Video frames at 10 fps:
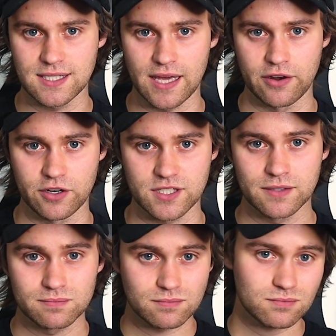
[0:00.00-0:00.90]
standards
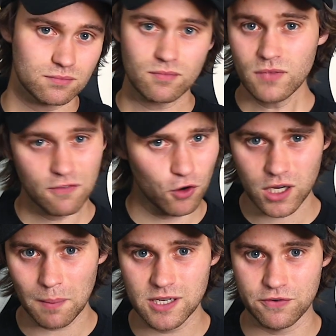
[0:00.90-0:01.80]
for
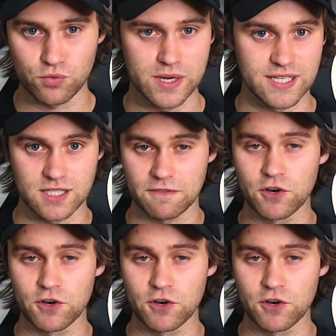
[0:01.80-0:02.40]
a couple different reasons.